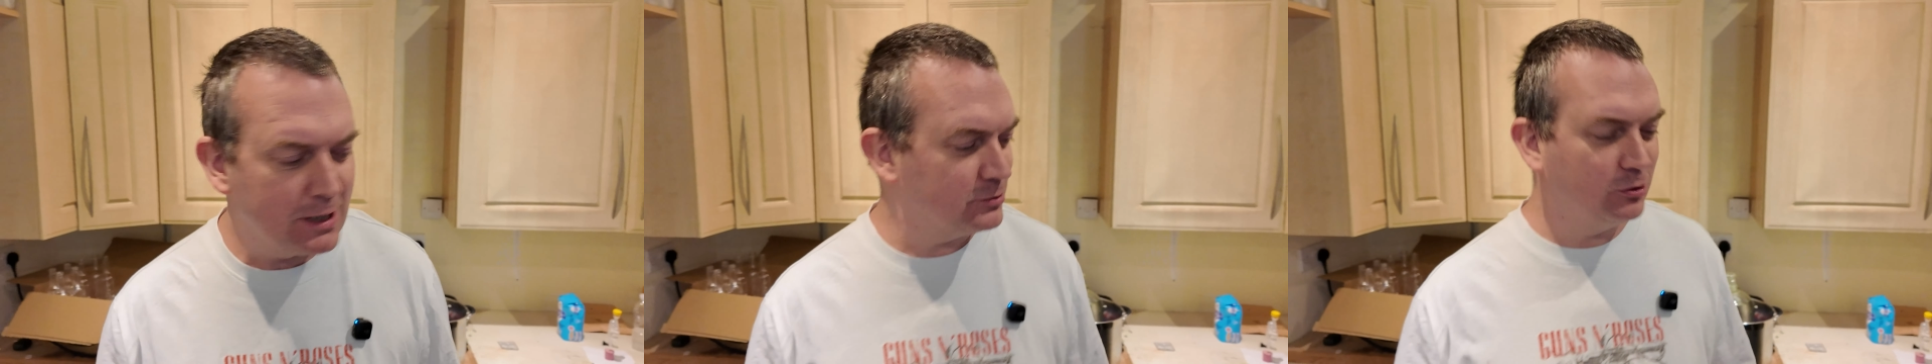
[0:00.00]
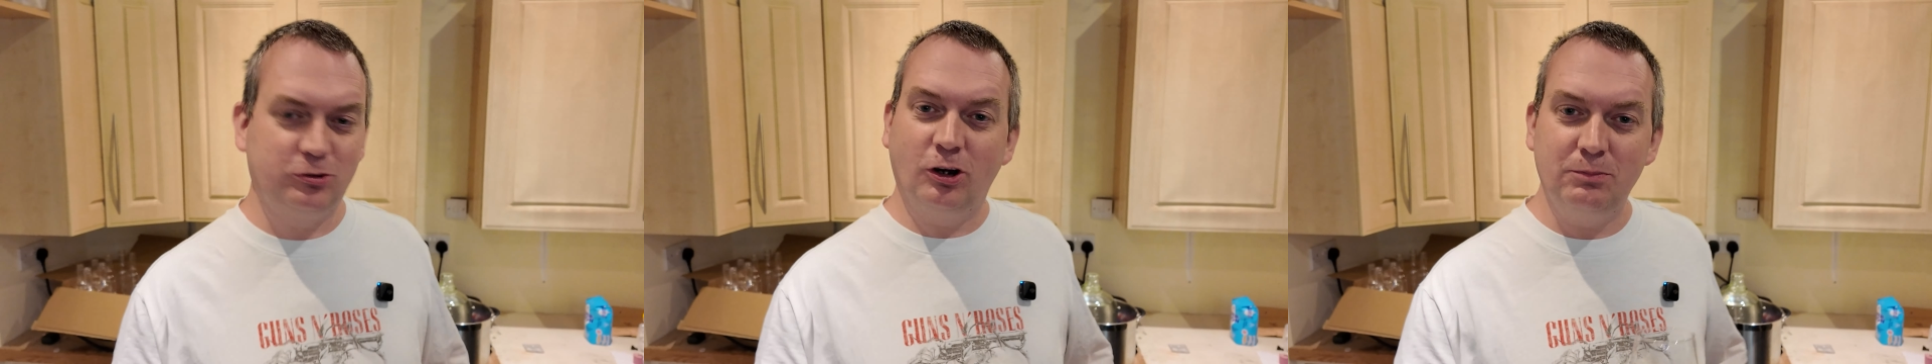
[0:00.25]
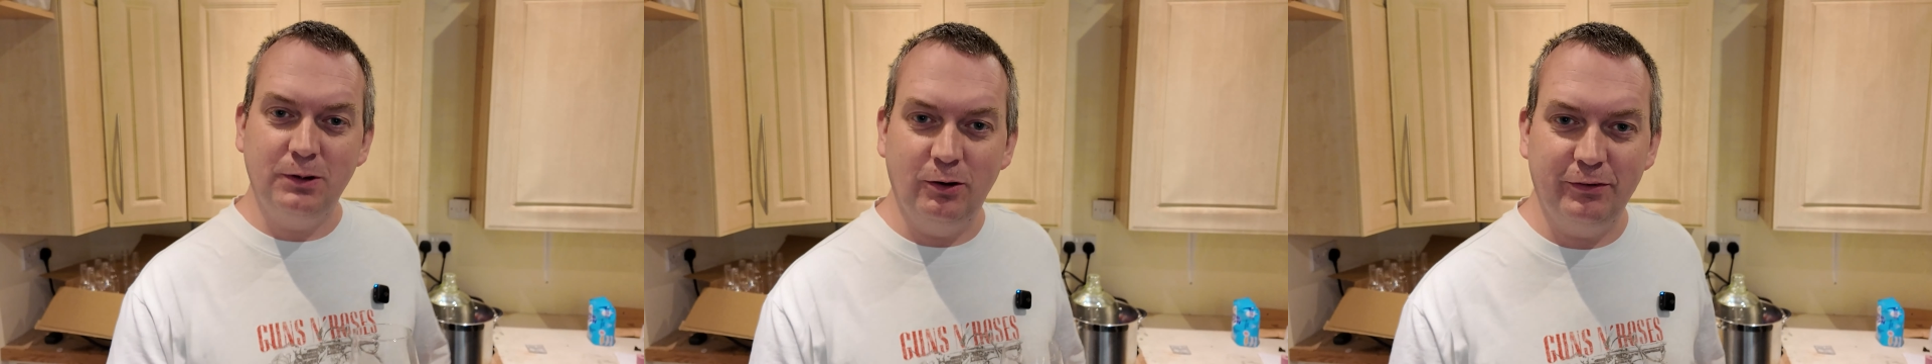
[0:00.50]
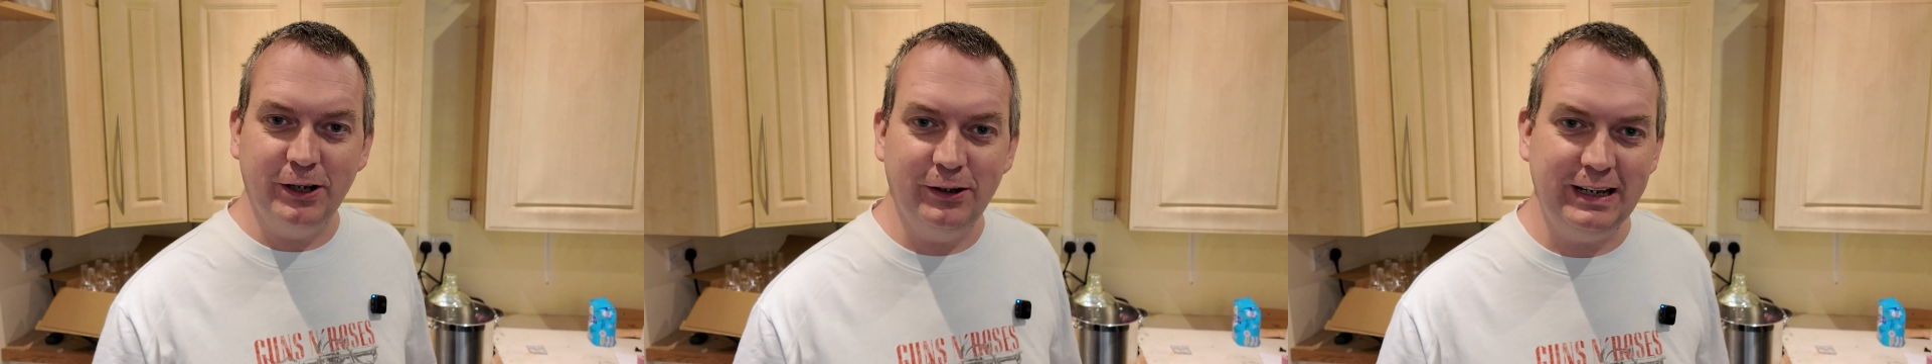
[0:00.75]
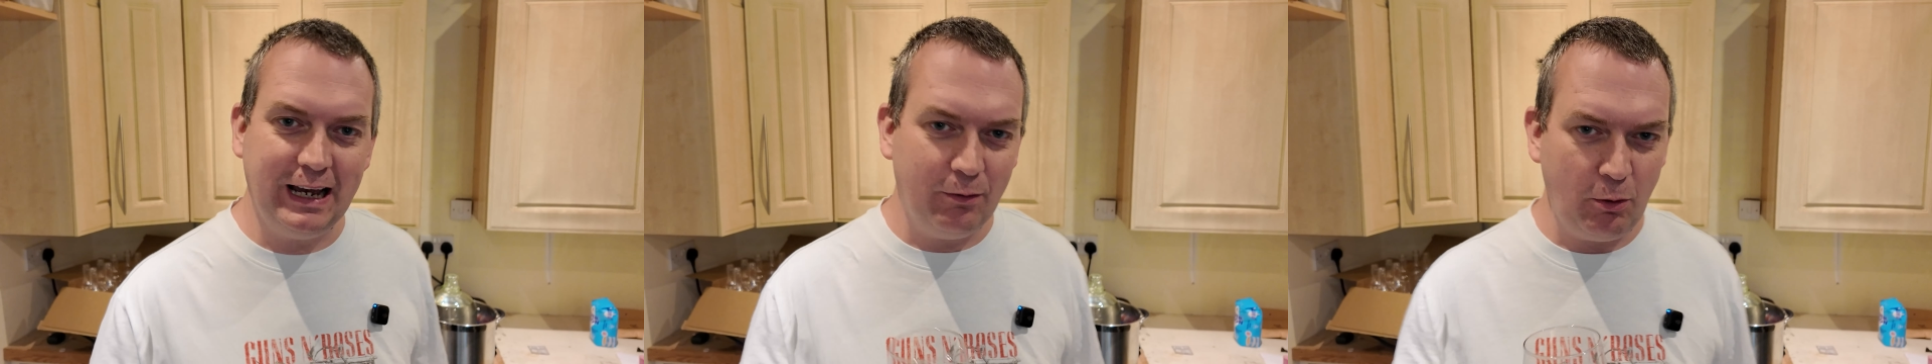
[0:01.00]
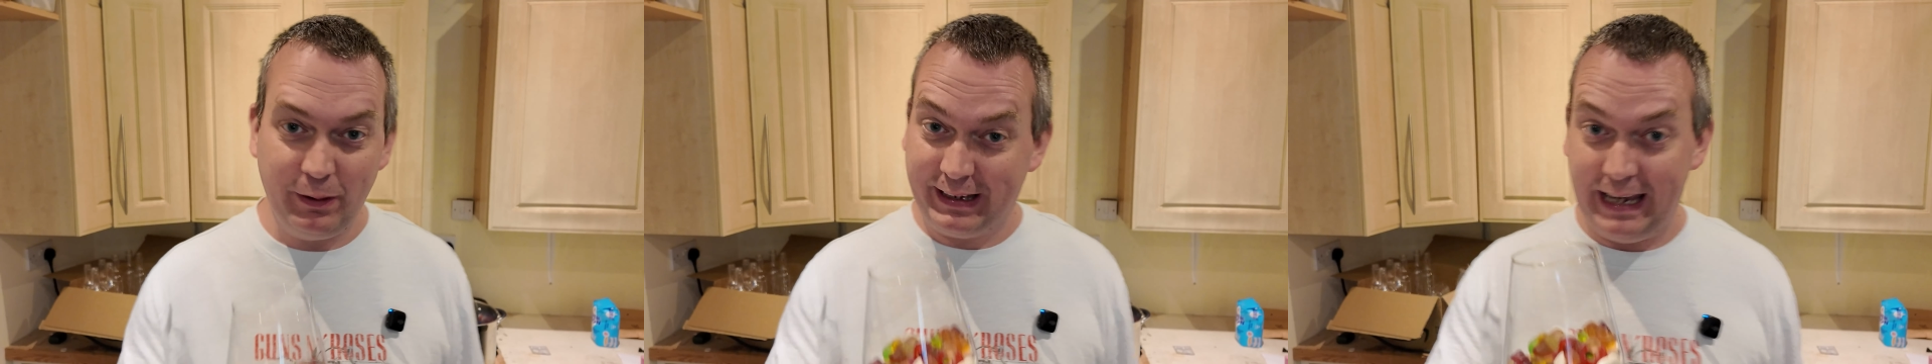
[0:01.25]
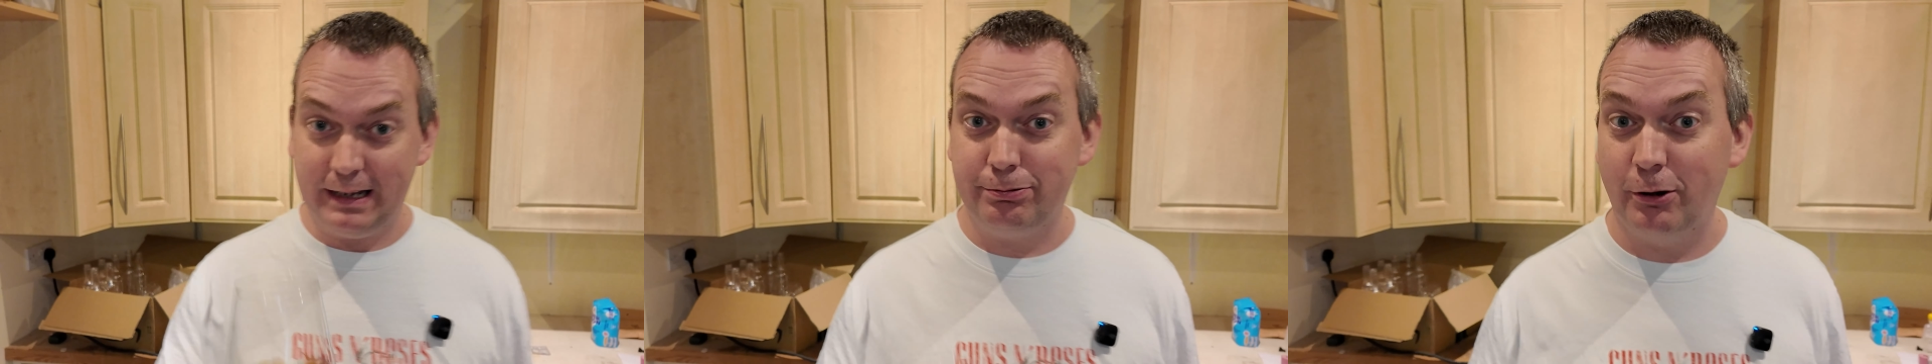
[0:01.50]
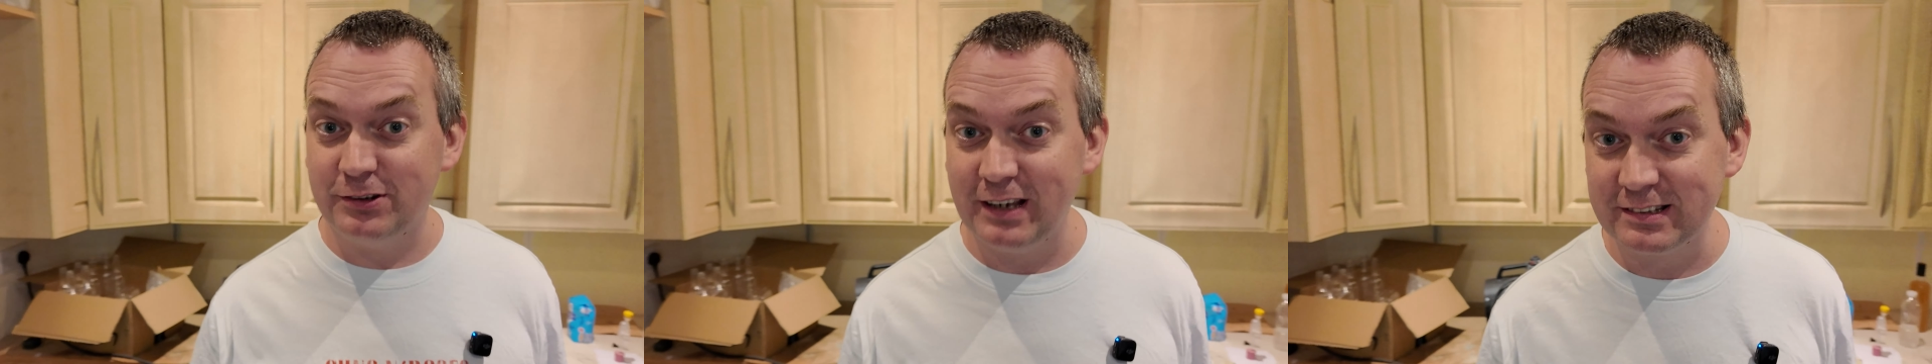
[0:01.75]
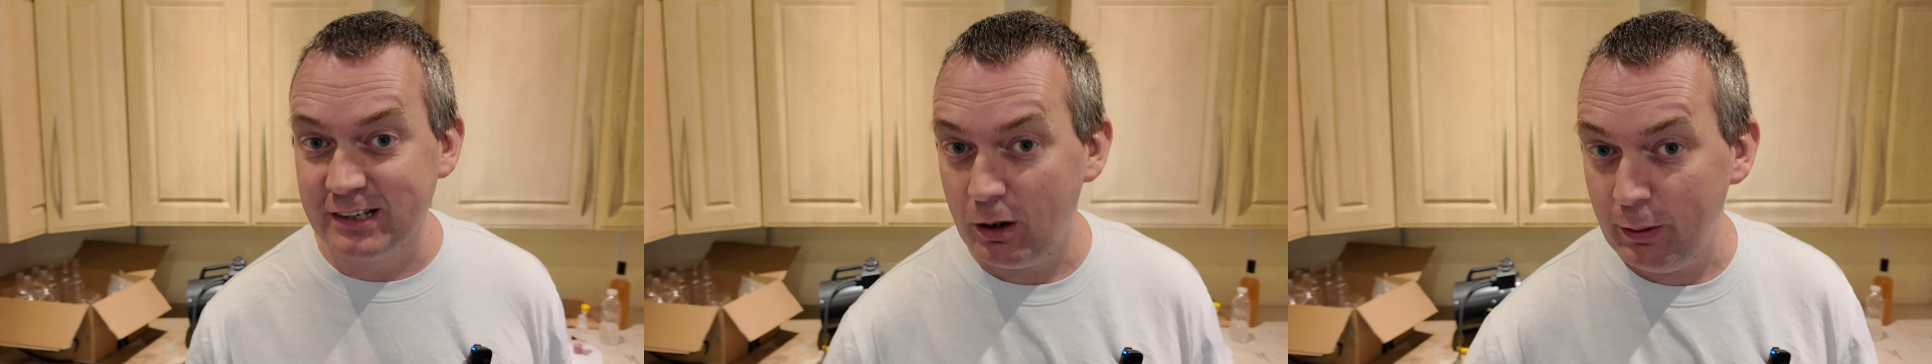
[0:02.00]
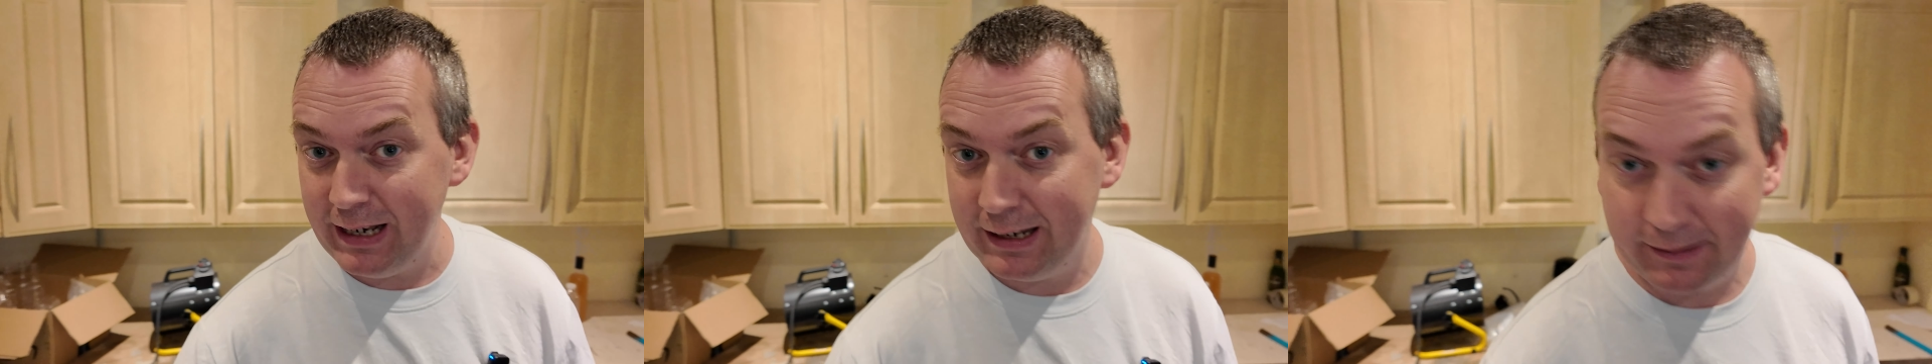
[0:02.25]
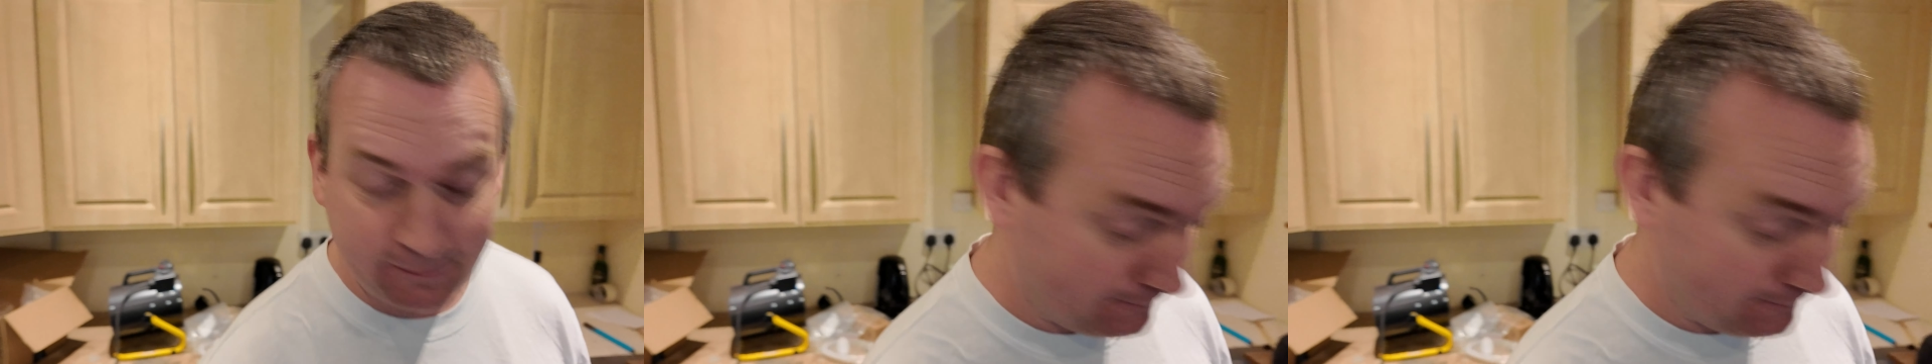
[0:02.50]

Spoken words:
So join me over here now and we'll get the process going.